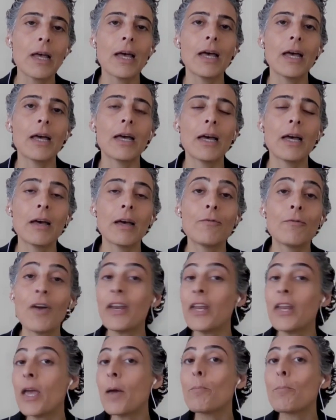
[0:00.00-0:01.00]

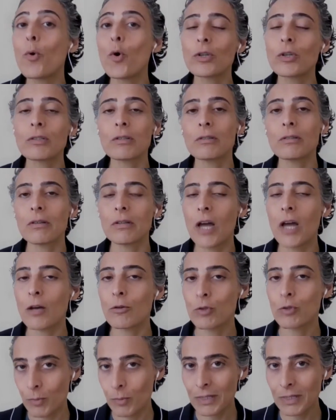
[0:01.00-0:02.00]
very important
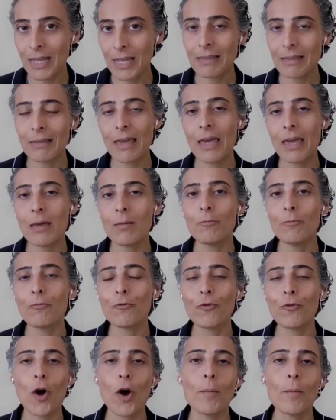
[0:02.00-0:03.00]
announcement that came
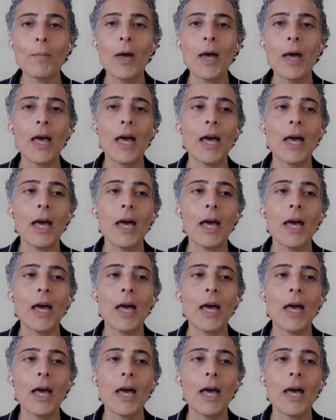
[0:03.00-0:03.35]
from